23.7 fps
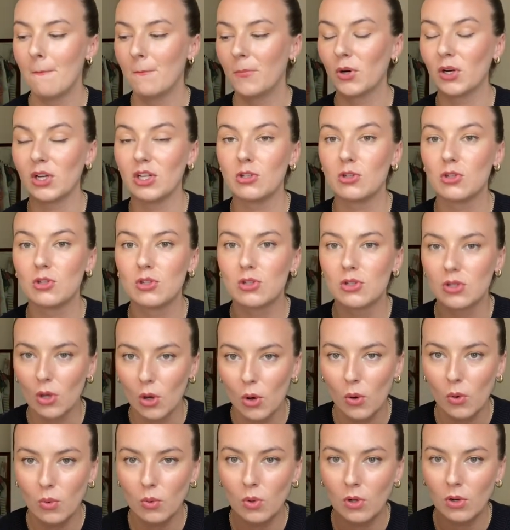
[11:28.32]
But it's
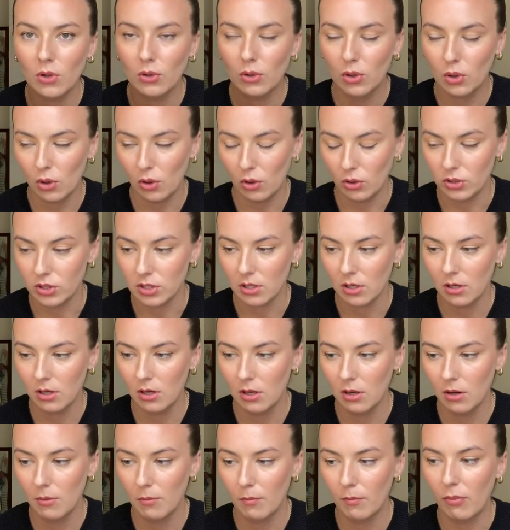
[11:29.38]
so good
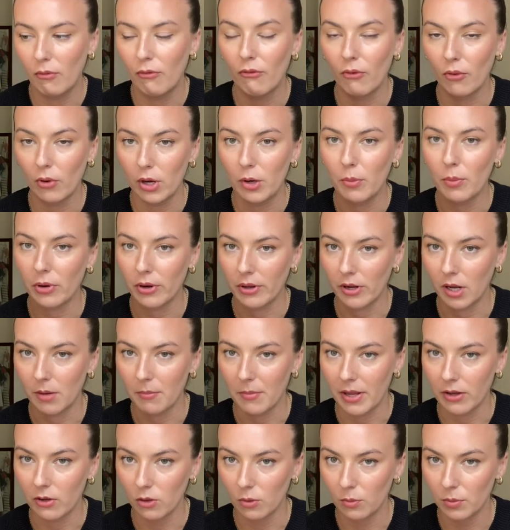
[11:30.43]
before you're putting on
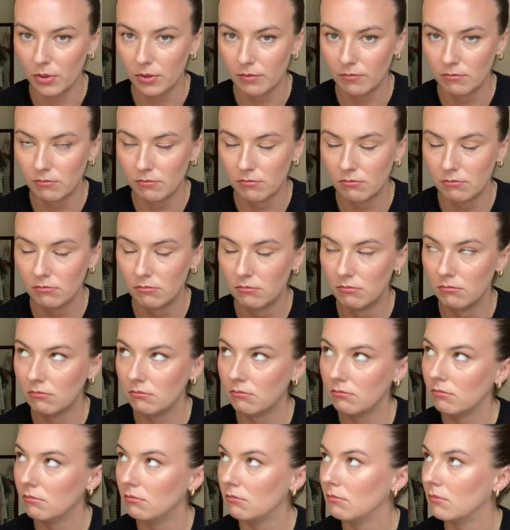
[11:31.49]
makeup.
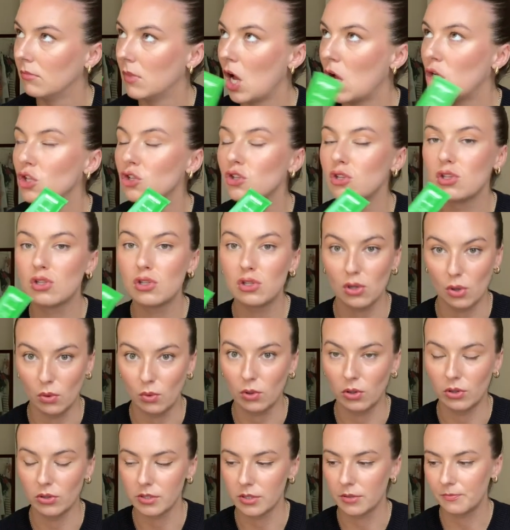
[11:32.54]
So
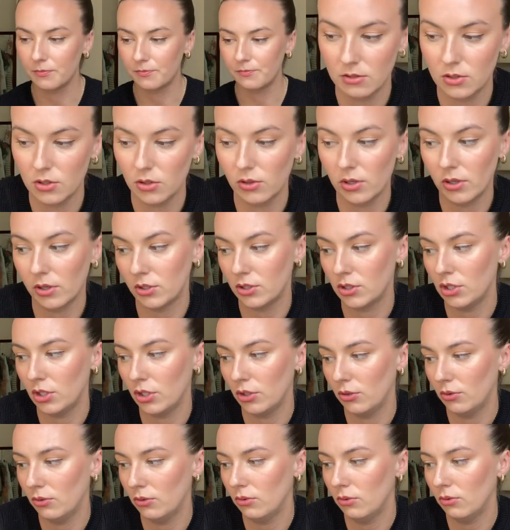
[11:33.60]
good. So there are
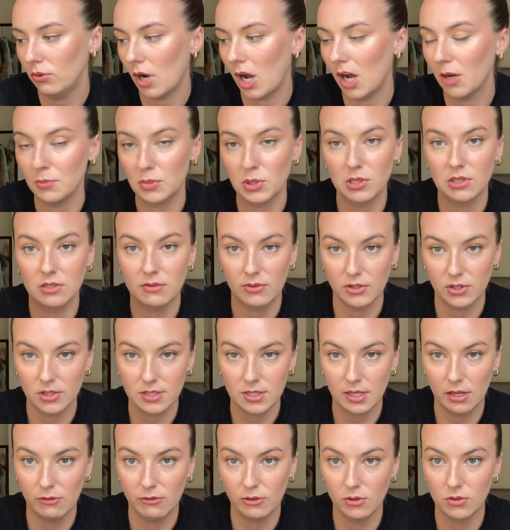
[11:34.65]
two options for the
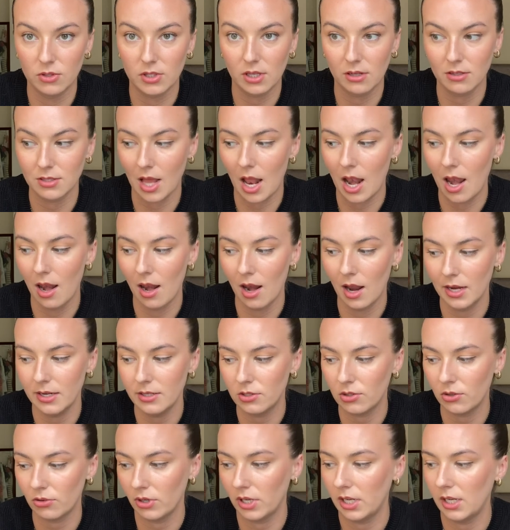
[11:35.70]
skin foods. There's a light
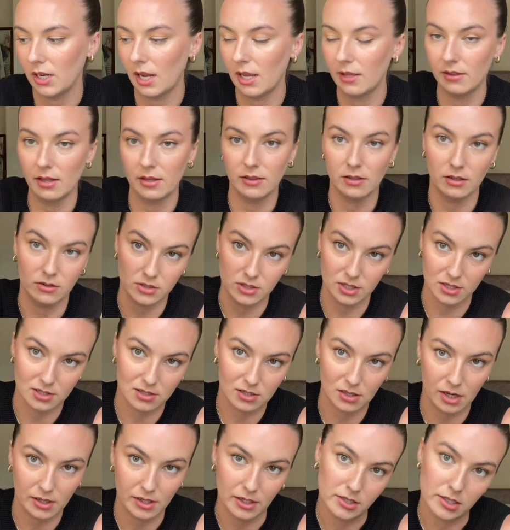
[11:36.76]
green and then there's this
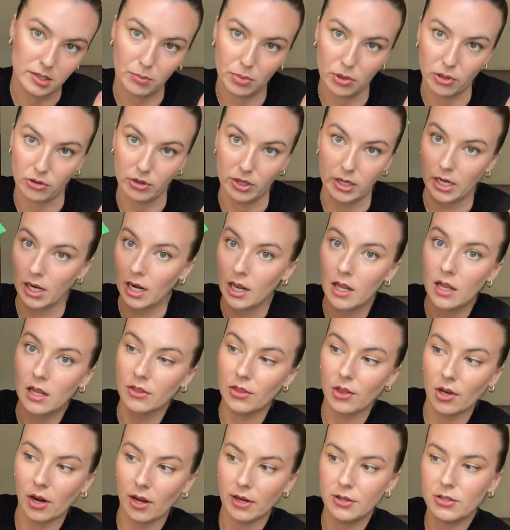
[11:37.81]
kind of deeper green.
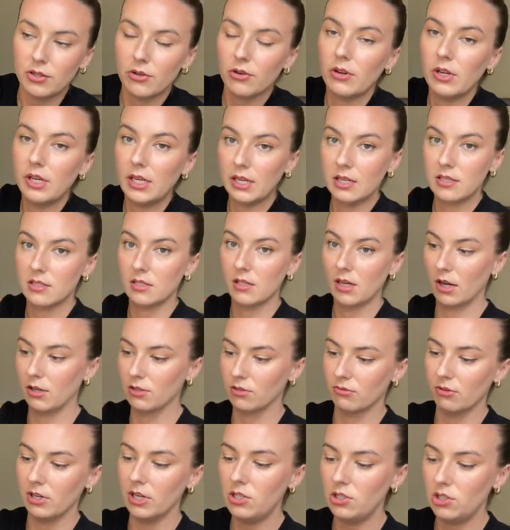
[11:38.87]
The lighter green isn't as
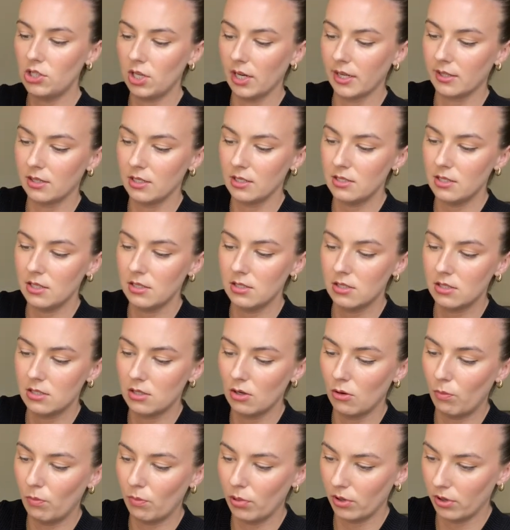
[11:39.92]
rich. Like this is
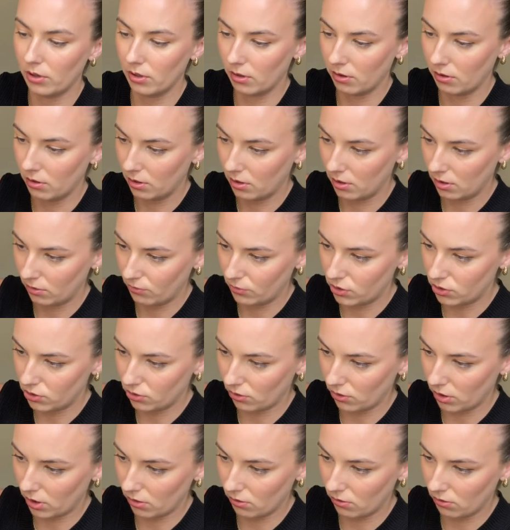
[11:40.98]
super, let me show
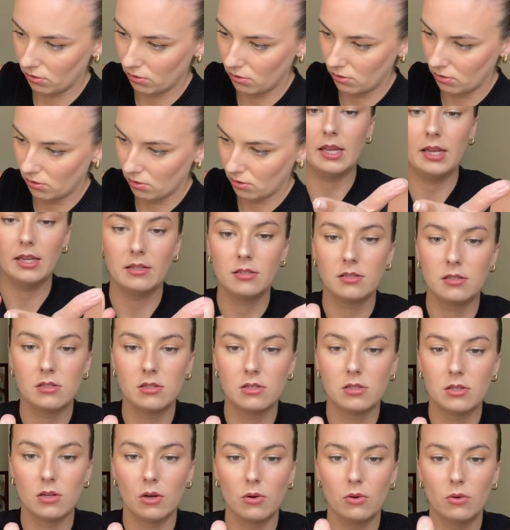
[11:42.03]
you. It's
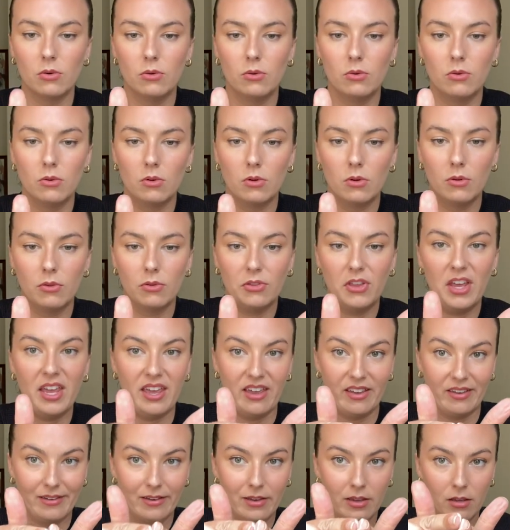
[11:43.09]
so
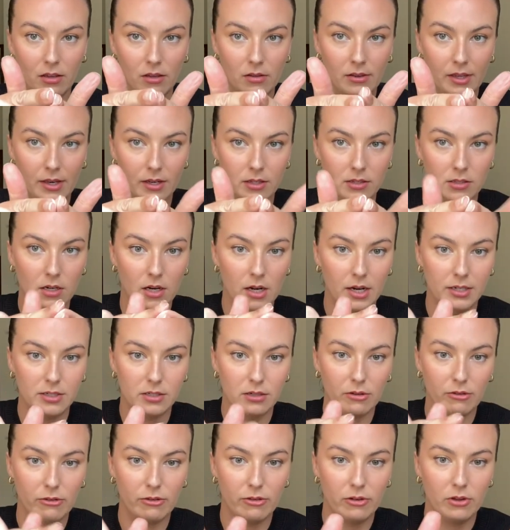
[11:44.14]
thick that it's kind
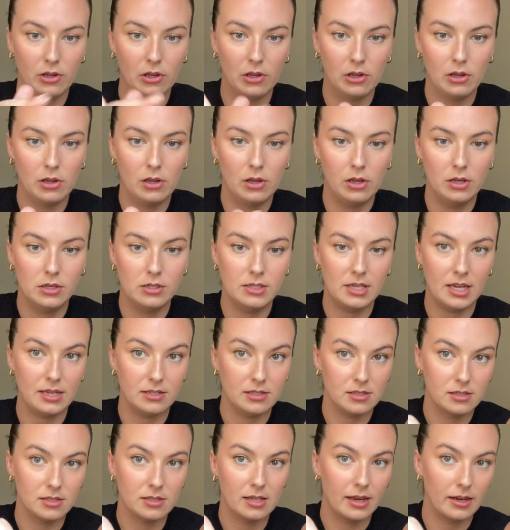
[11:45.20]
of takes
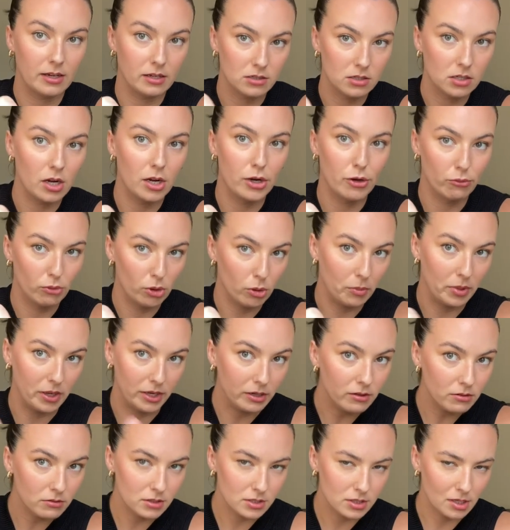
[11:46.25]
a second to kind of rub
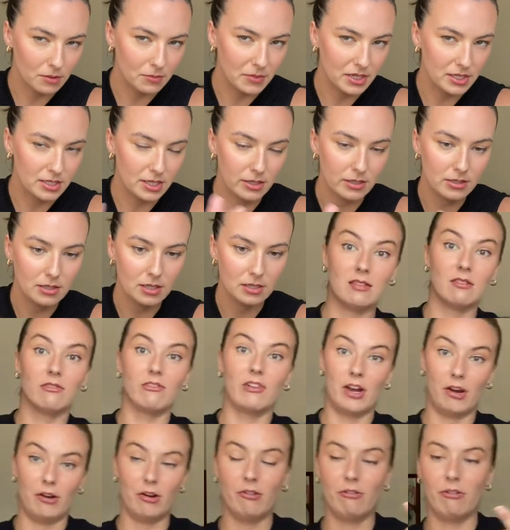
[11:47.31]
in. Does that make sense?
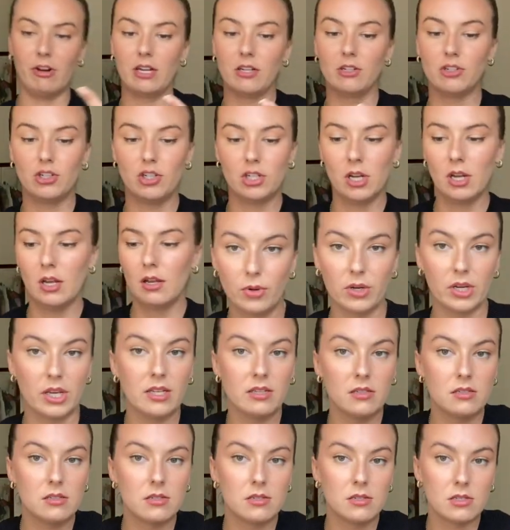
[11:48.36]
very rich, but
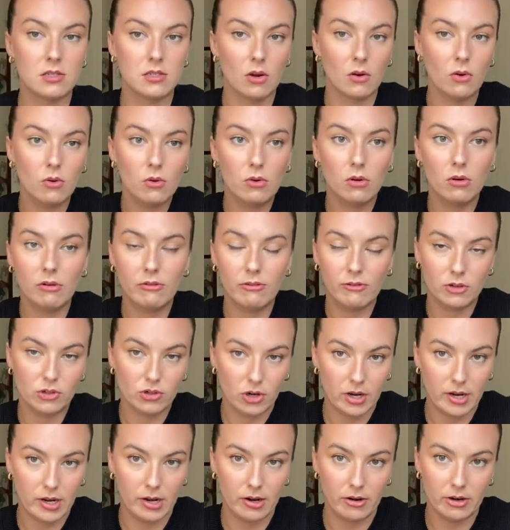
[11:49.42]
it's so good for
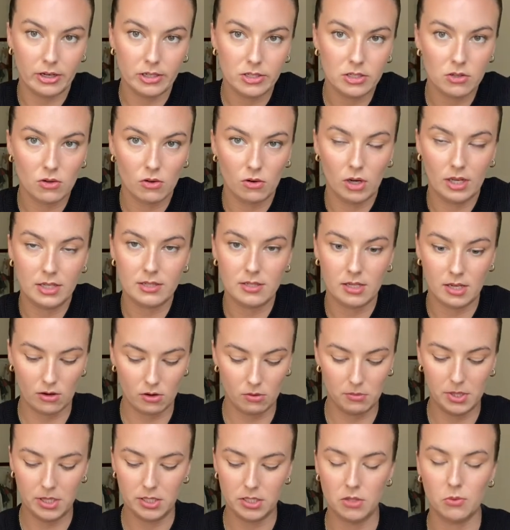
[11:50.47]
dry areas. So let's say
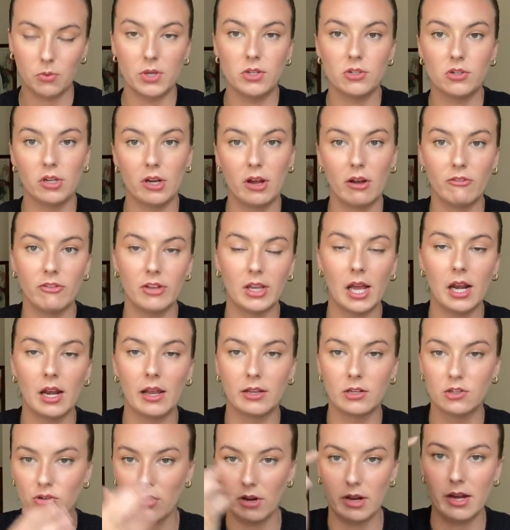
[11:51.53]
coming into the winter now, if you get like
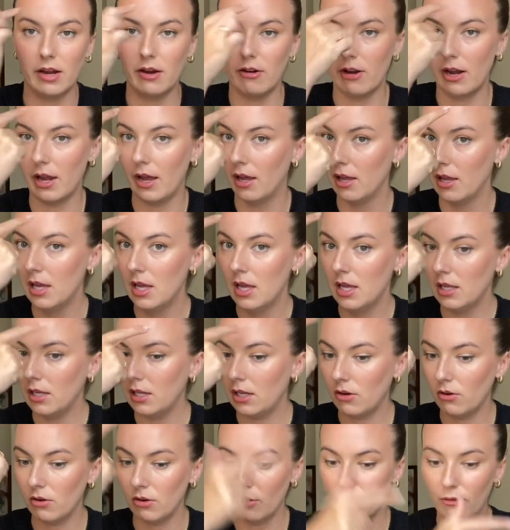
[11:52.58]
a dry area
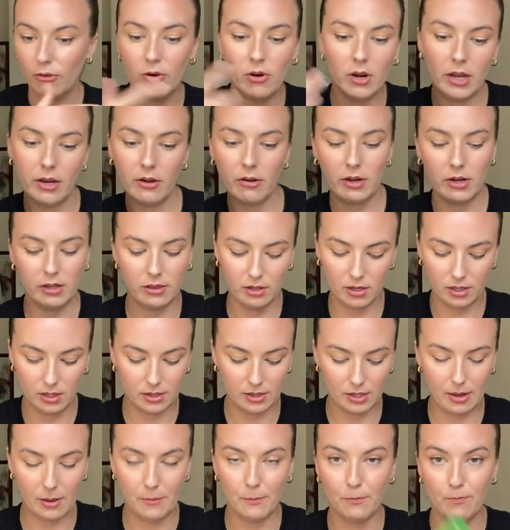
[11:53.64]
here in your forehead or anything like
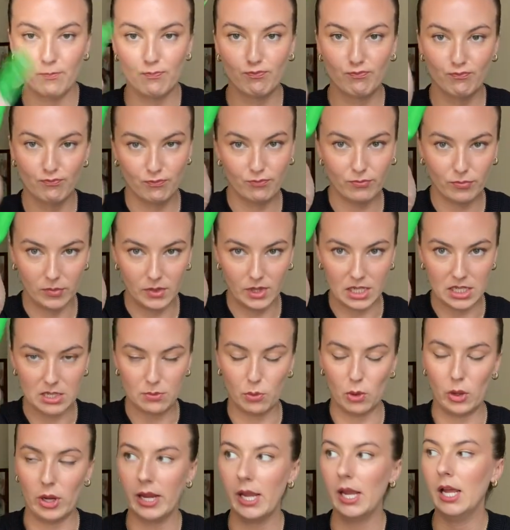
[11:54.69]
that, this
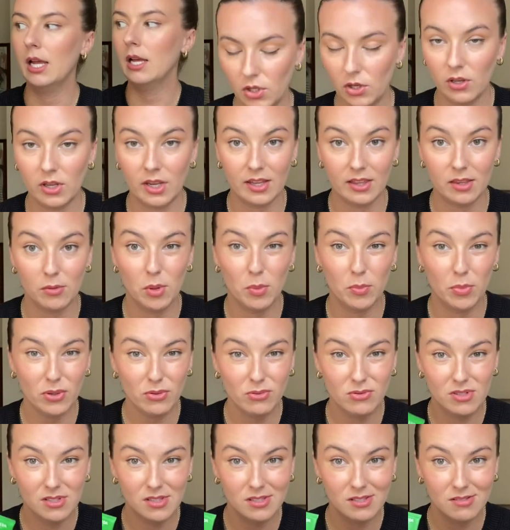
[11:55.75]
boy. You can get them in
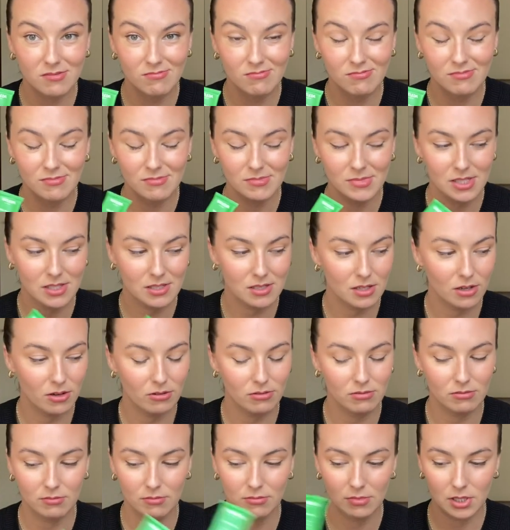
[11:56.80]
boots.
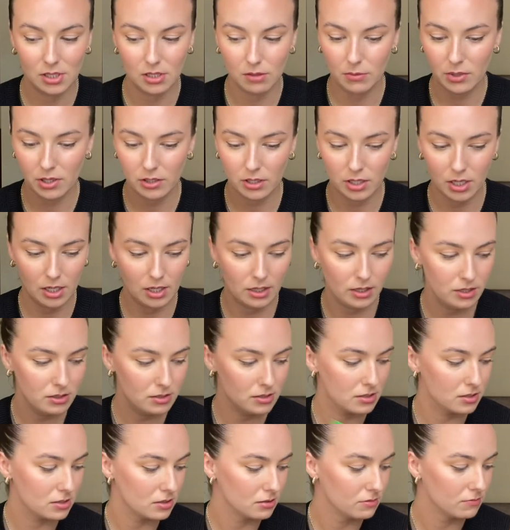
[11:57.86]
So come on,
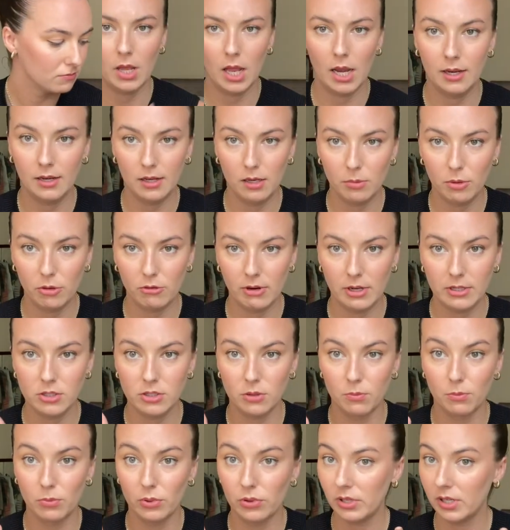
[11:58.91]
girlies. A little bit
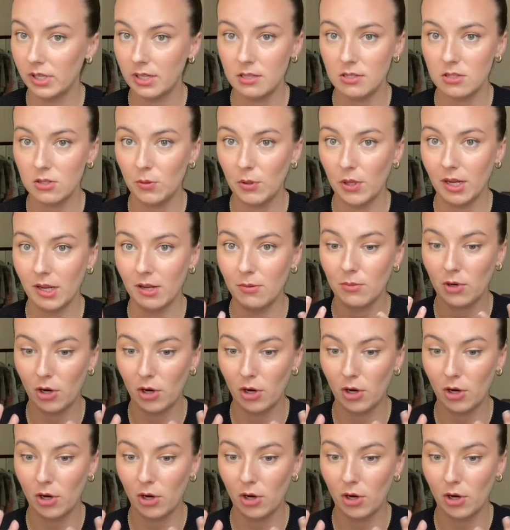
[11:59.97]
random, but it is something I'm